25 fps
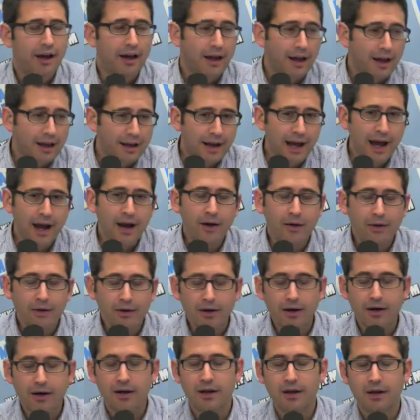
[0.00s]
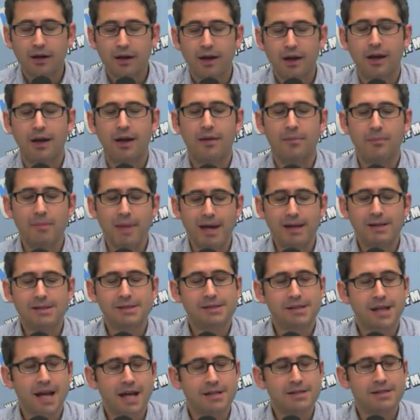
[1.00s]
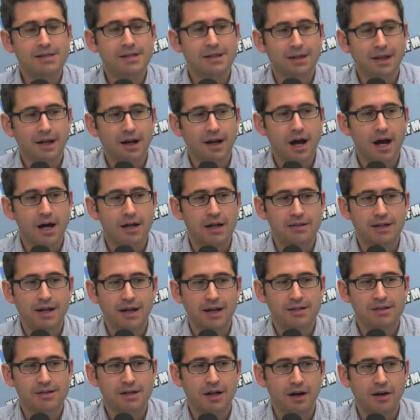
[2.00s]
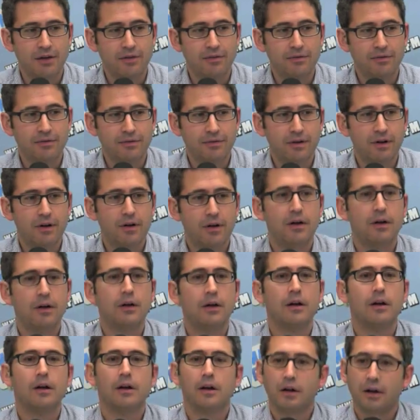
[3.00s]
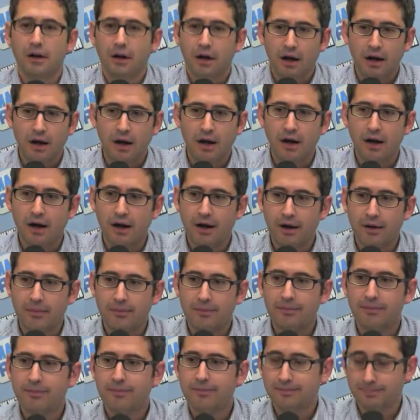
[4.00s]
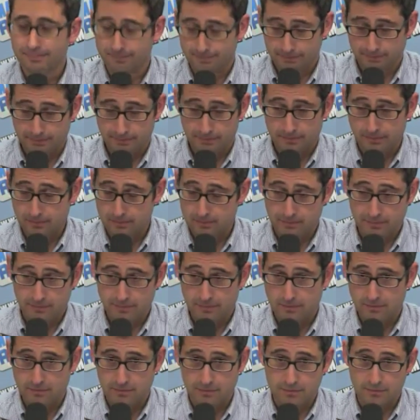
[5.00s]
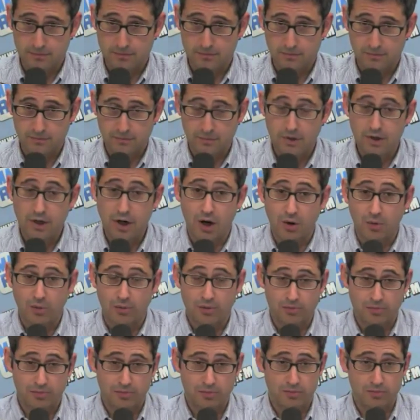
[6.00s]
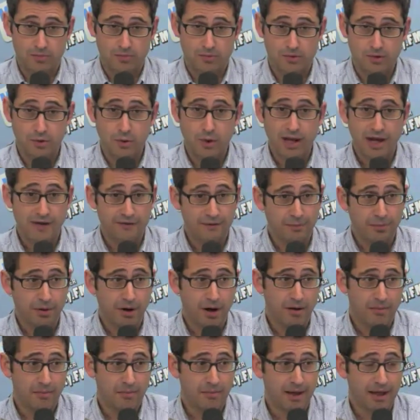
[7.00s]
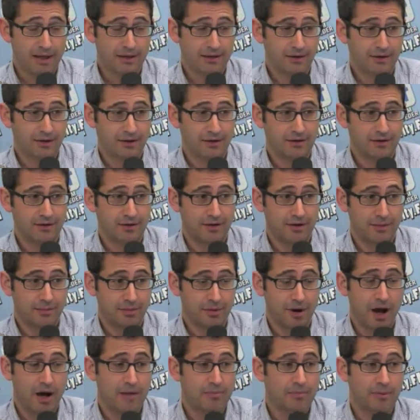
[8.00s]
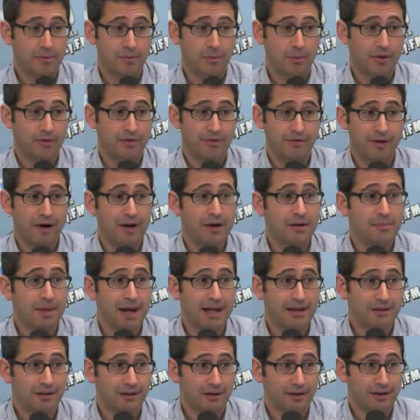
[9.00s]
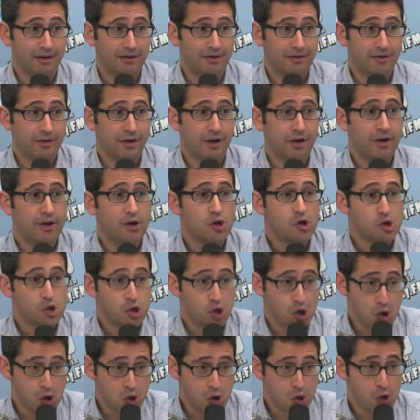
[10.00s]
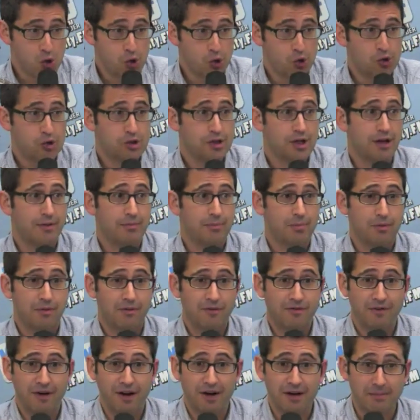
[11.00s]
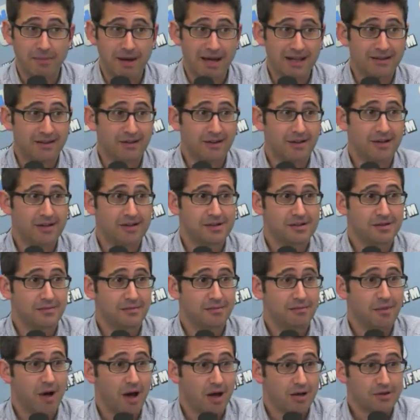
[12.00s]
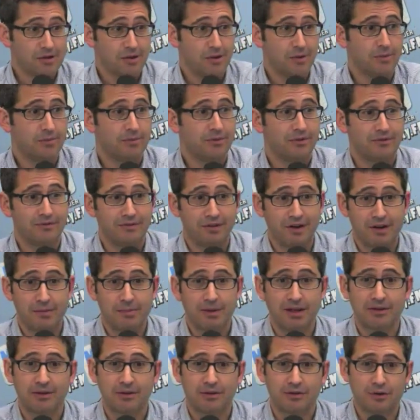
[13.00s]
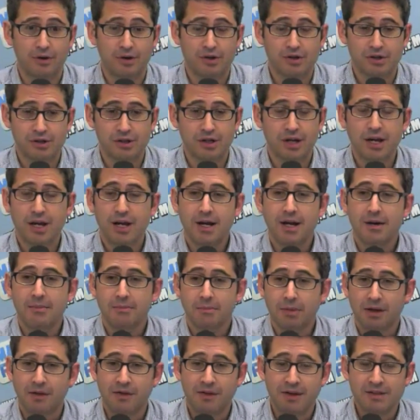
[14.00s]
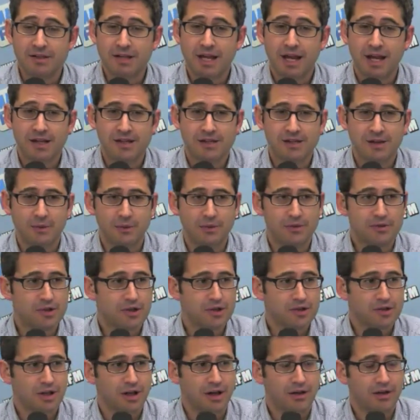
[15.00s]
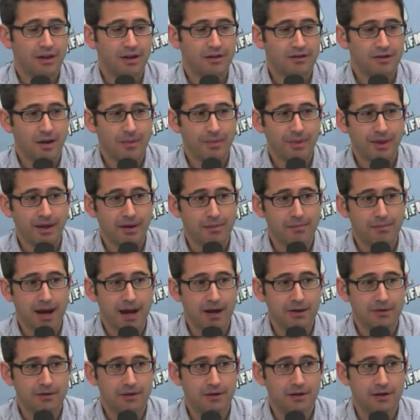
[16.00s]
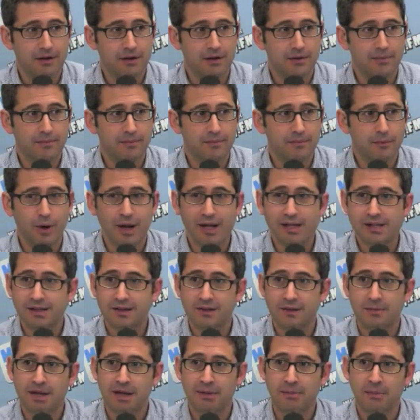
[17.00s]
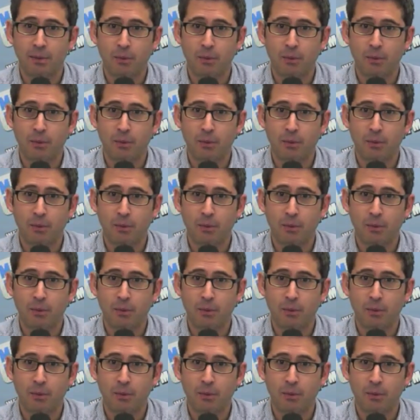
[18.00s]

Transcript: Now, it makes sense in the context of, um, you know, do we have a problem, mental, uh, problem with fundamentalist Jews and fundamentalist Muslims and fundamentalist Christians. But in this case, it was just, I think, something about um, raising the minimum